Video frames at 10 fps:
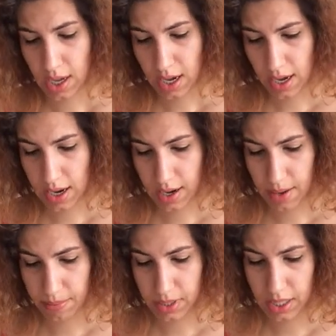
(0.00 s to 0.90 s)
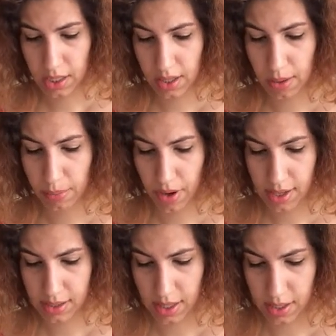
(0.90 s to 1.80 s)
the healing
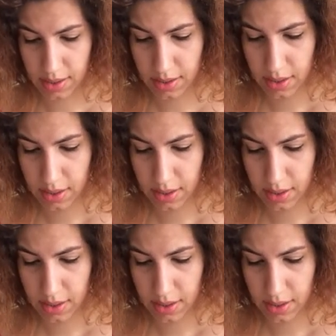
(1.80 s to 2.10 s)
process.